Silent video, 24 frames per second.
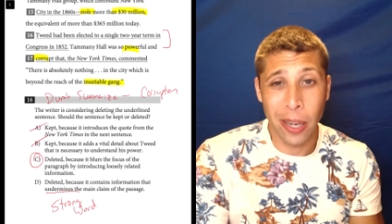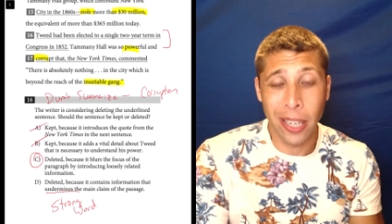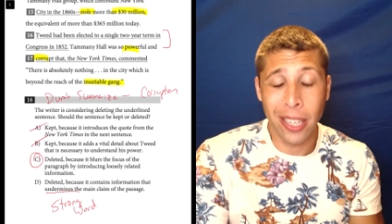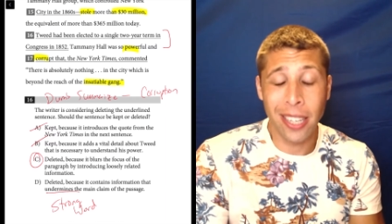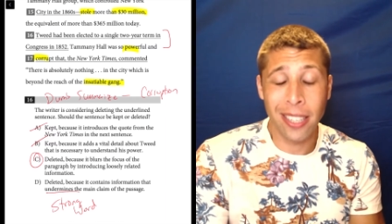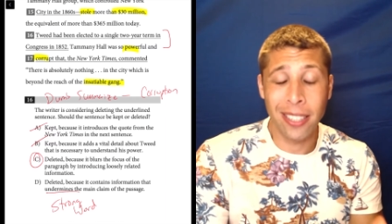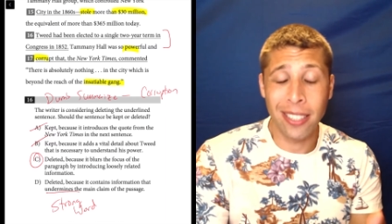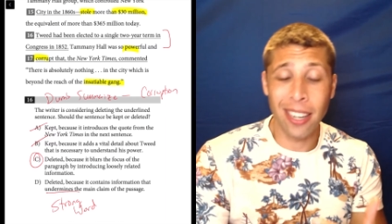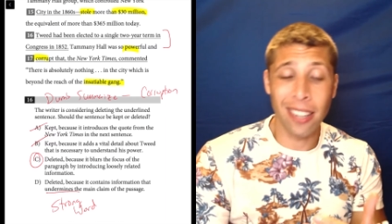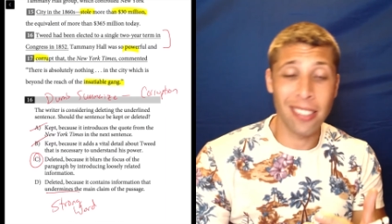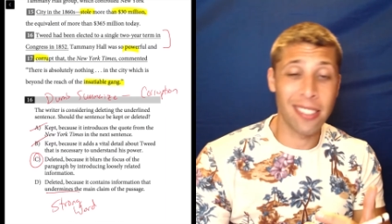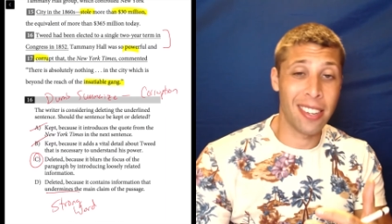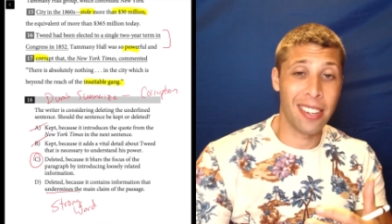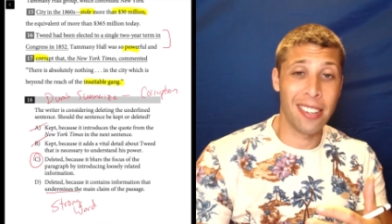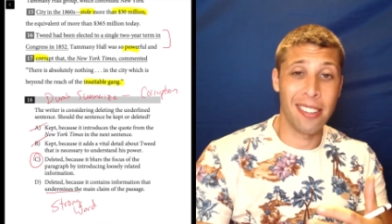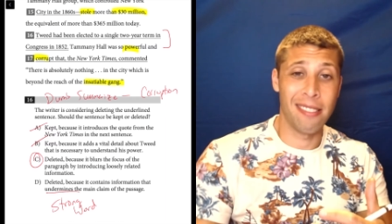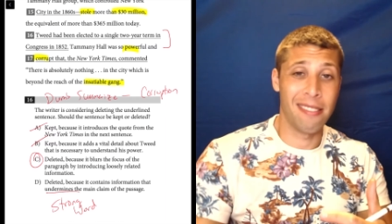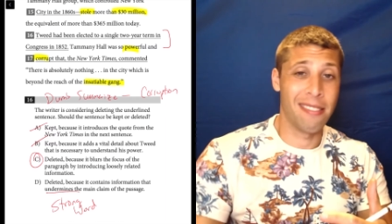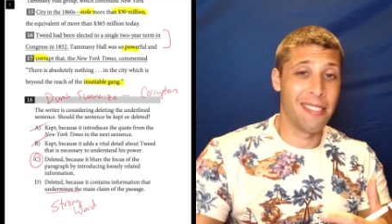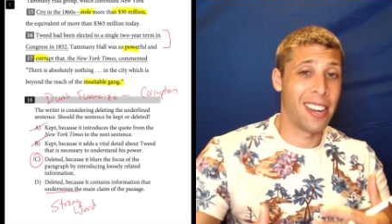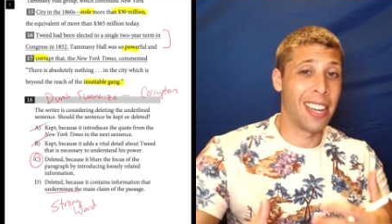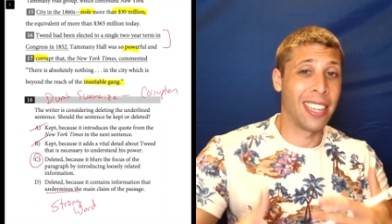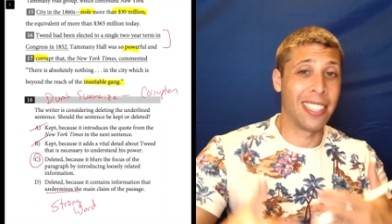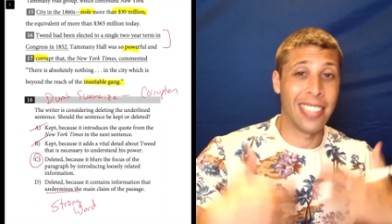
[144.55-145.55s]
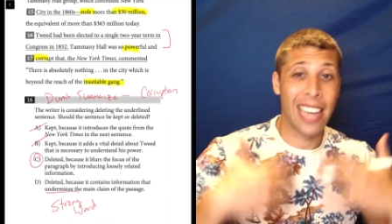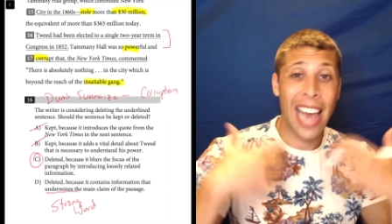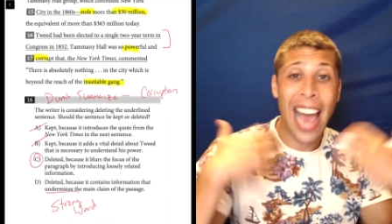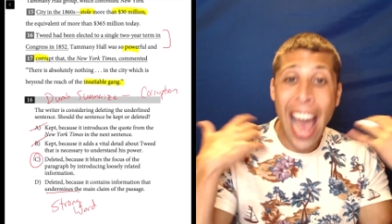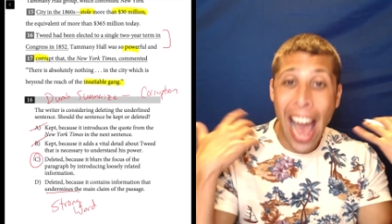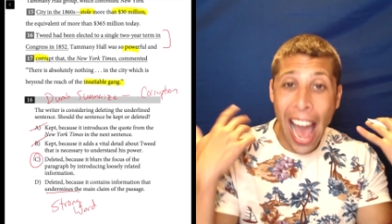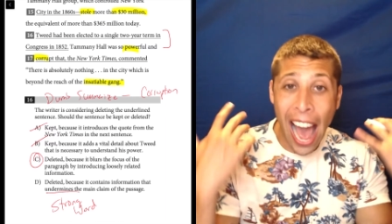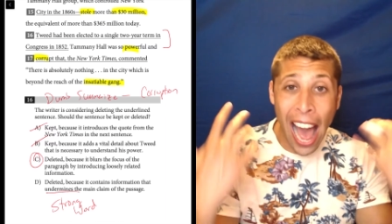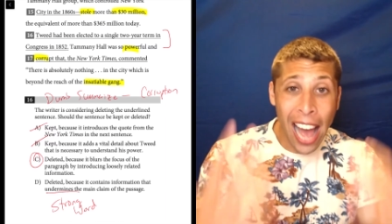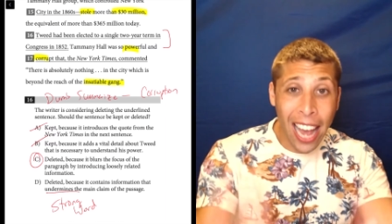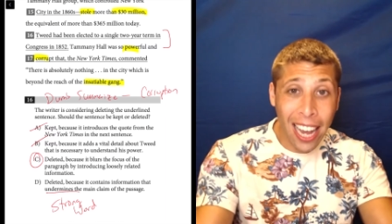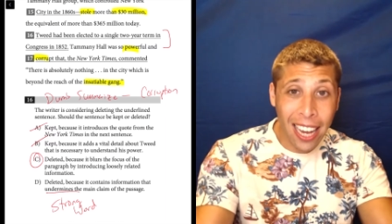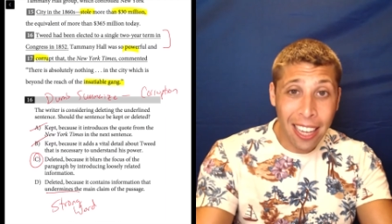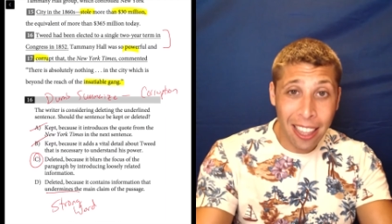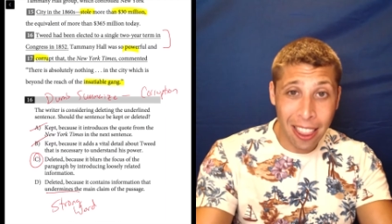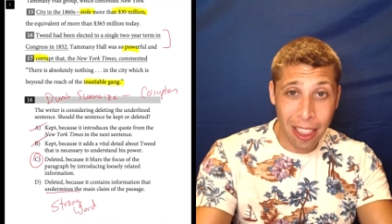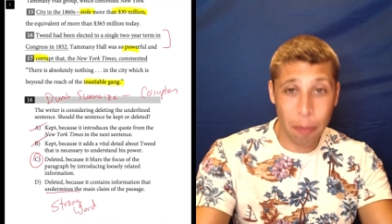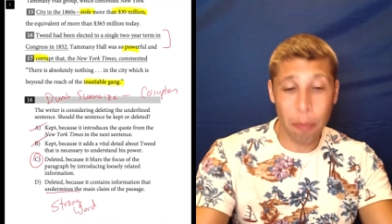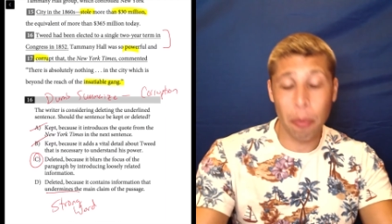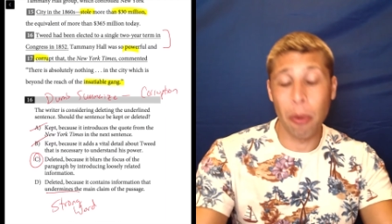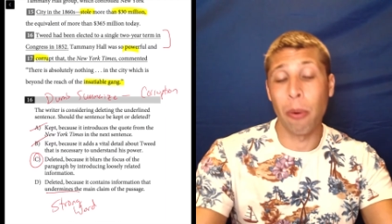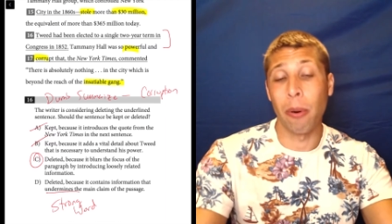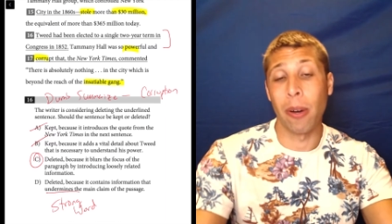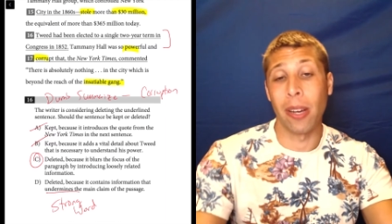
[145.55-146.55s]
It doesn't attack the
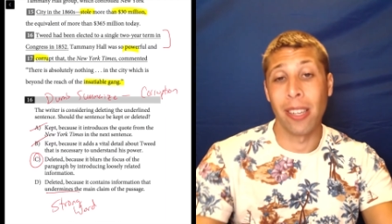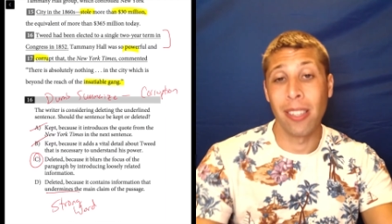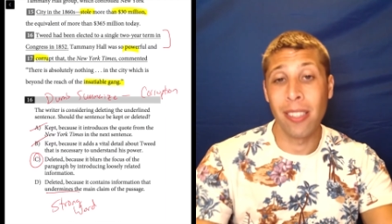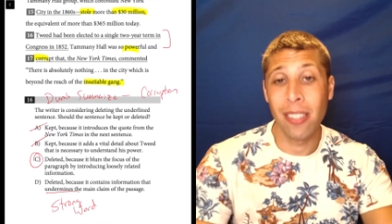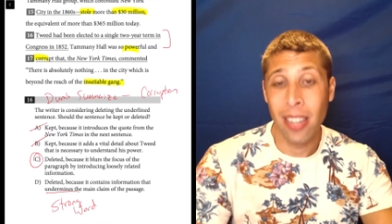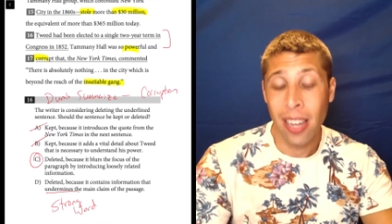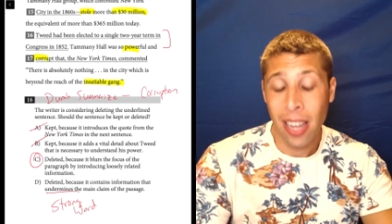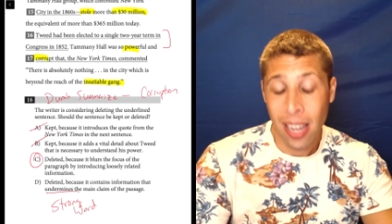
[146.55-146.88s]
point.